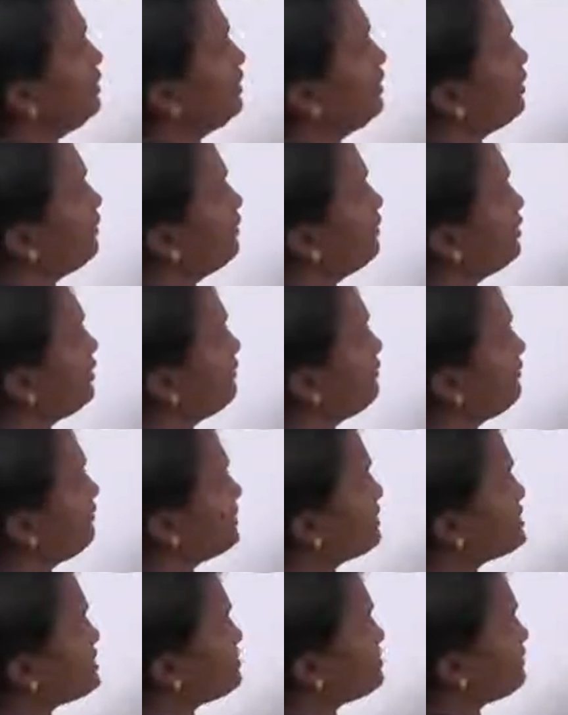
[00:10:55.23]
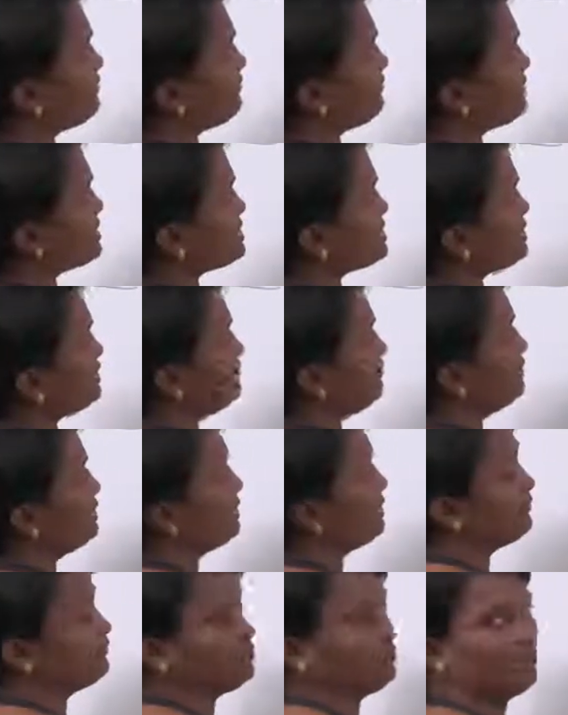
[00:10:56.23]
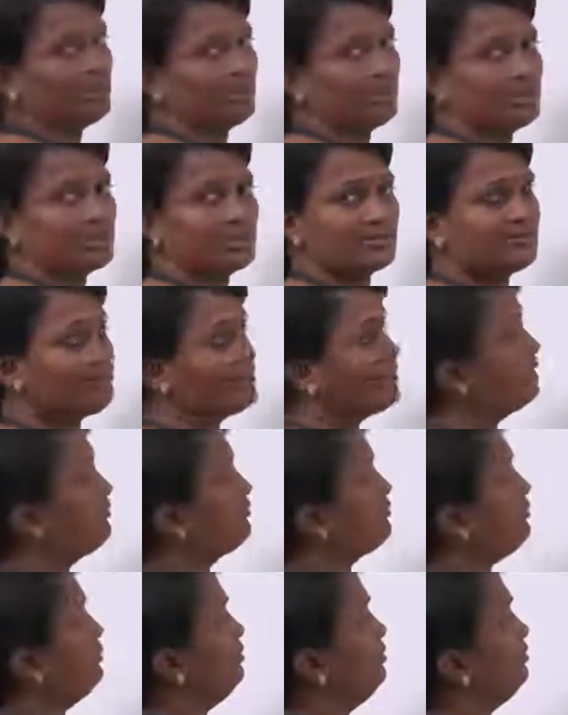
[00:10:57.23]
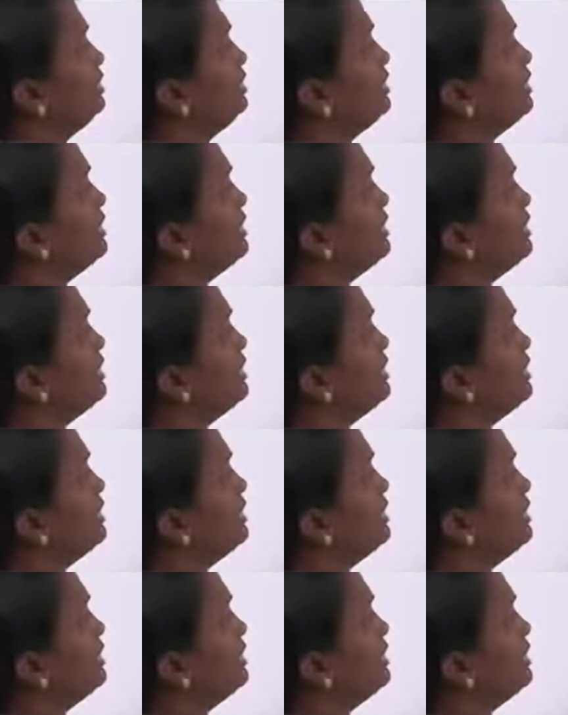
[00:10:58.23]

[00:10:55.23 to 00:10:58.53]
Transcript: Now first thing we have to do is we have to